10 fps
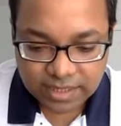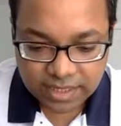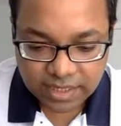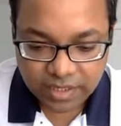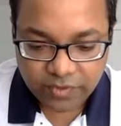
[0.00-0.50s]

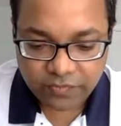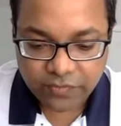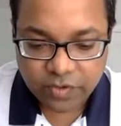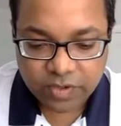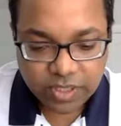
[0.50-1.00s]

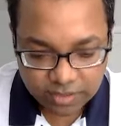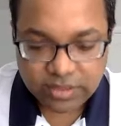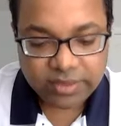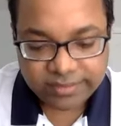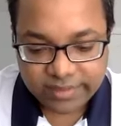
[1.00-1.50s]

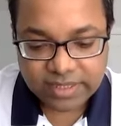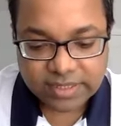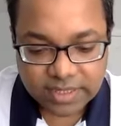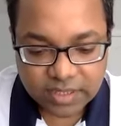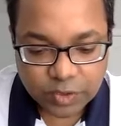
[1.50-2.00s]

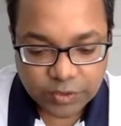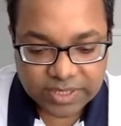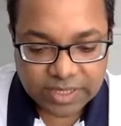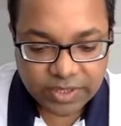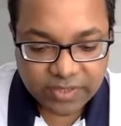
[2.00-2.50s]
it's good to
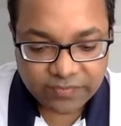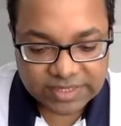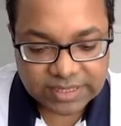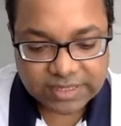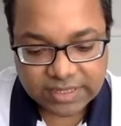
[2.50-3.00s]
hear that you're in
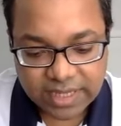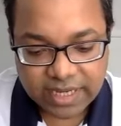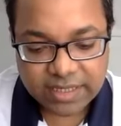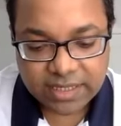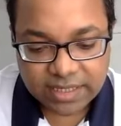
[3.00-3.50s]
physics,
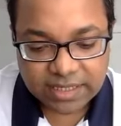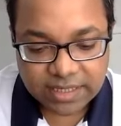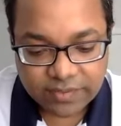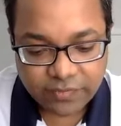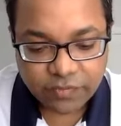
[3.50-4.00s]
and
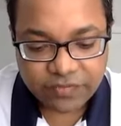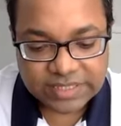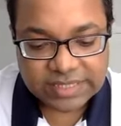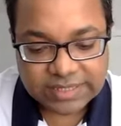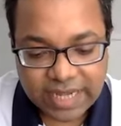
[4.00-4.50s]
for
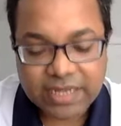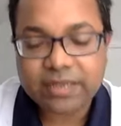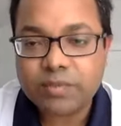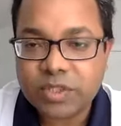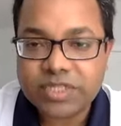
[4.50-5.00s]
physics,
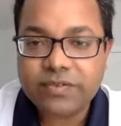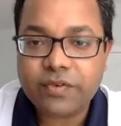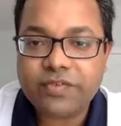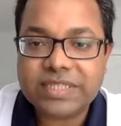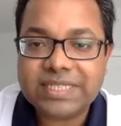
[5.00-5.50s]
and mostly
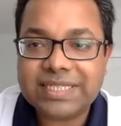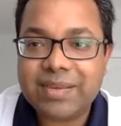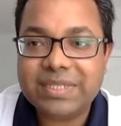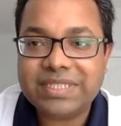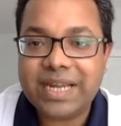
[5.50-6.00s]
for physics,
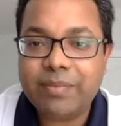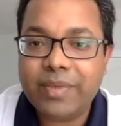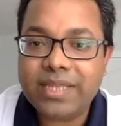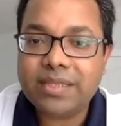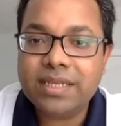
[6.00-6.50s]
chemistry and
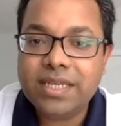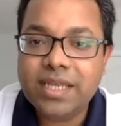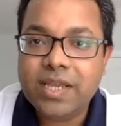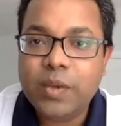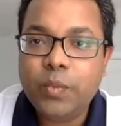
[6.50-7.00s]
math,
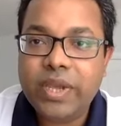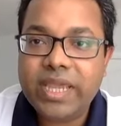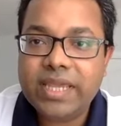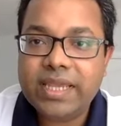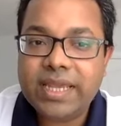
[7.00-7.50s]

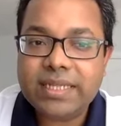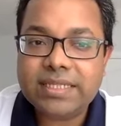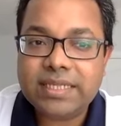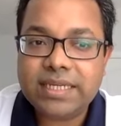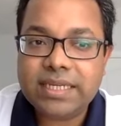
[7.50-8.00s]
we
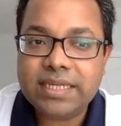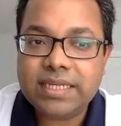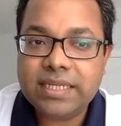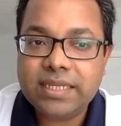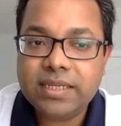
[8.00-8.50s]
get
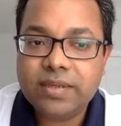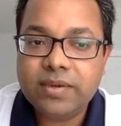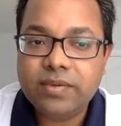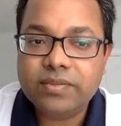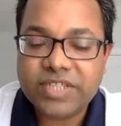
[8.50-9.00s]

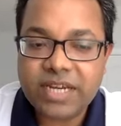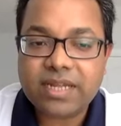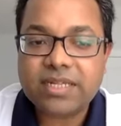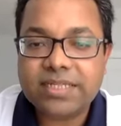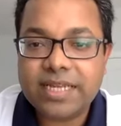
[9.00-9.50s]
Sri
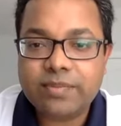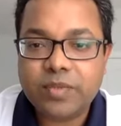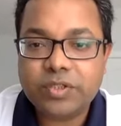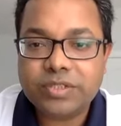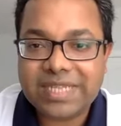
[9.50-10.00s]
Lankans get
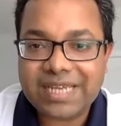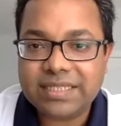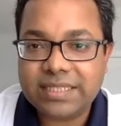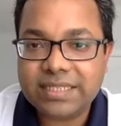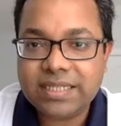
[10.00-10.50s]
more
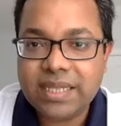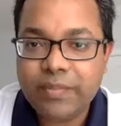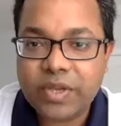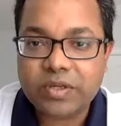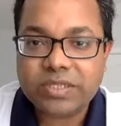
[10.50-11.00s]
chances,
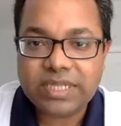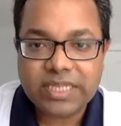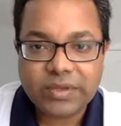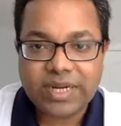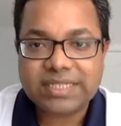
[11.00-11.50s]
because in
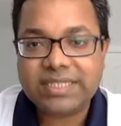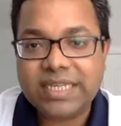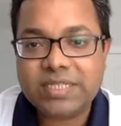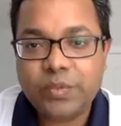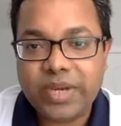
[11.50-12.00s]
the United
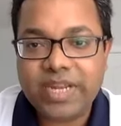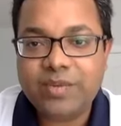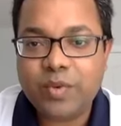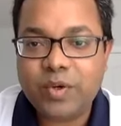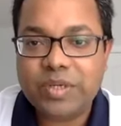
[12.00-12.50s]
States we
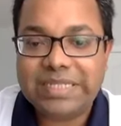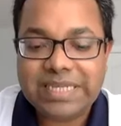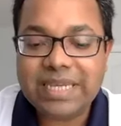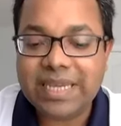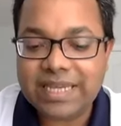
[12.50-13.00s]
need more
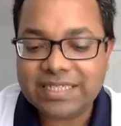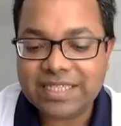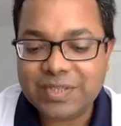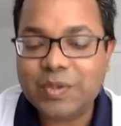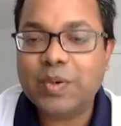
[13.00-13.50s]
TAs
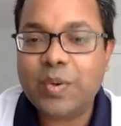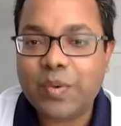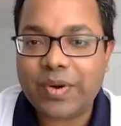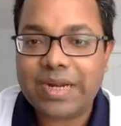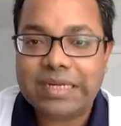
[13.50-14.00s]
to
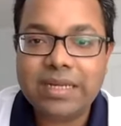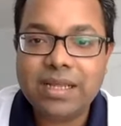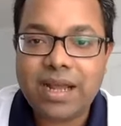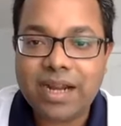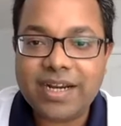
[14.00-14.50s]
run
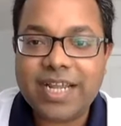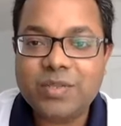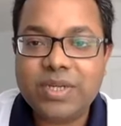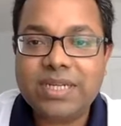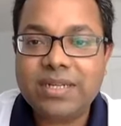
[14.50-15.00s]

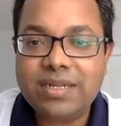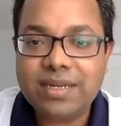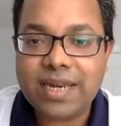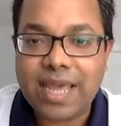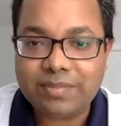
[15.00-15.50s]
undergraduate
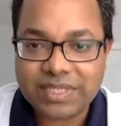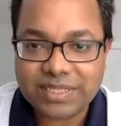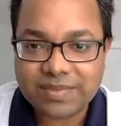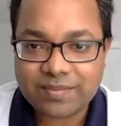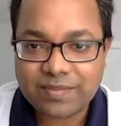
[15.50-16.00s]

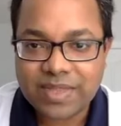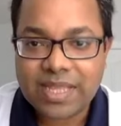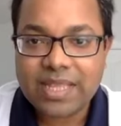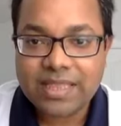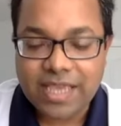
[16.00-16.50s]
labs.
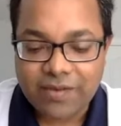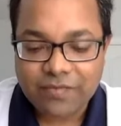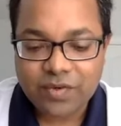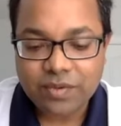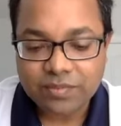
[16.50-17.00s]

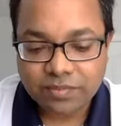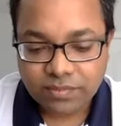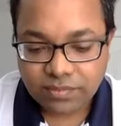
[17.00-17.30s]
Therefore,